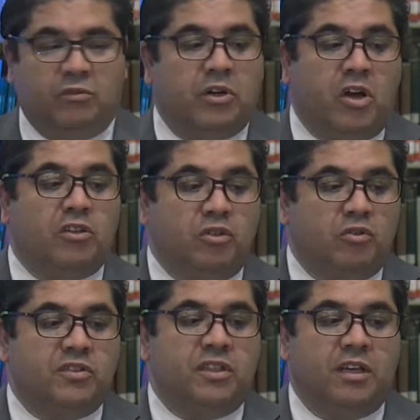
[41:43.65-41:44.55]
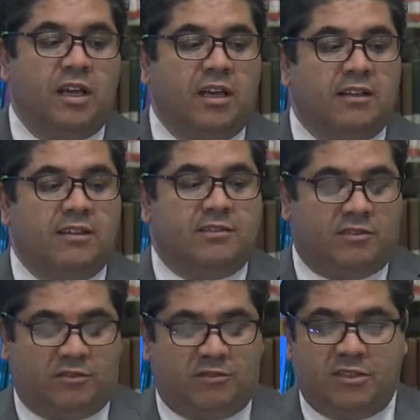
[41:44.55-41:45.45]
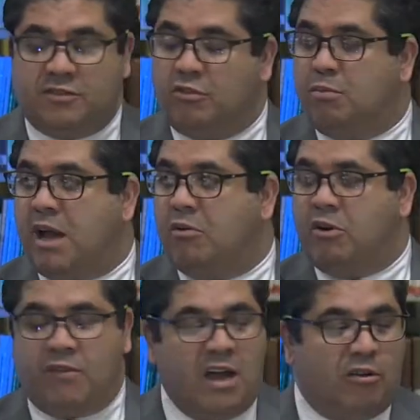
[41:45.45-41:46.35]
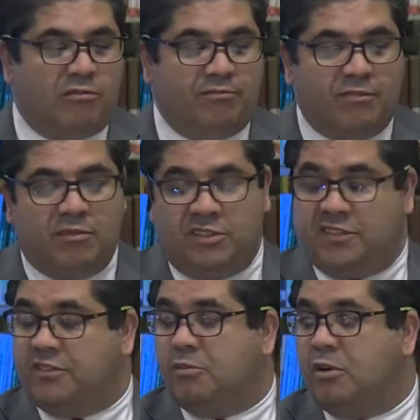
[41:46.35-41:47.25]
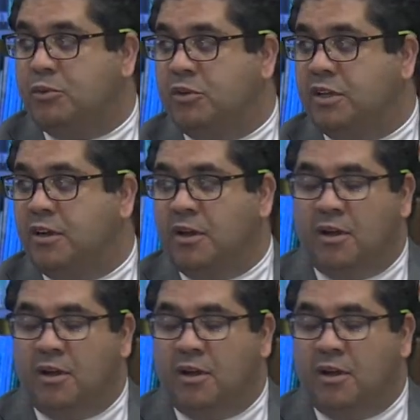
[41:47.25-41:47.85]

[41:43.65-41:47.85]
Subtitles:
We're not using the sole power of our desktop computer,